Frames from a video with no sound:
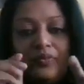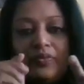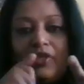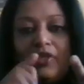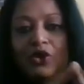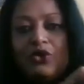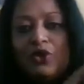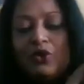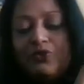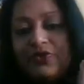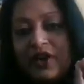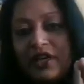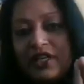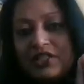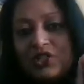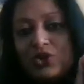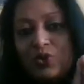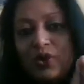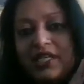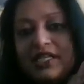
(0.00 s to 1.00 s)
Your
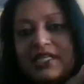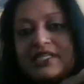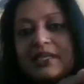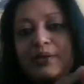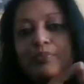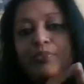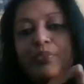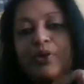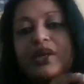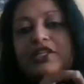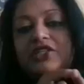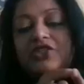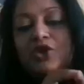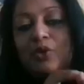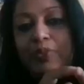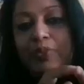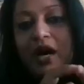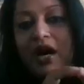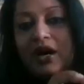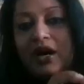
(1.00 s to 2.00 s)
first one is embrace your
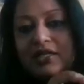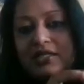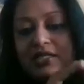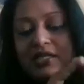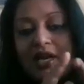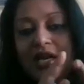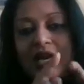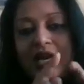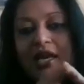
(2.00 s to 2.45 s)
past.